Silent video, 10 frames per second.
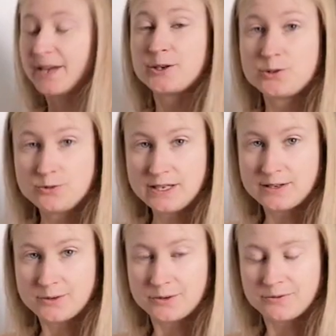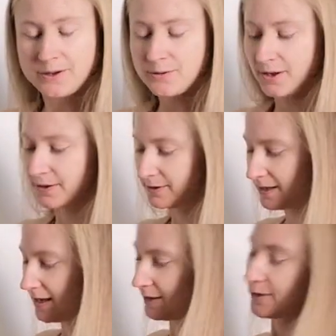and I do need a lot of
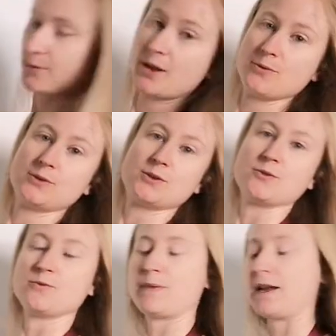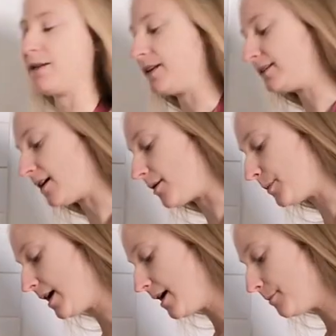focus. So I'm going to make this up.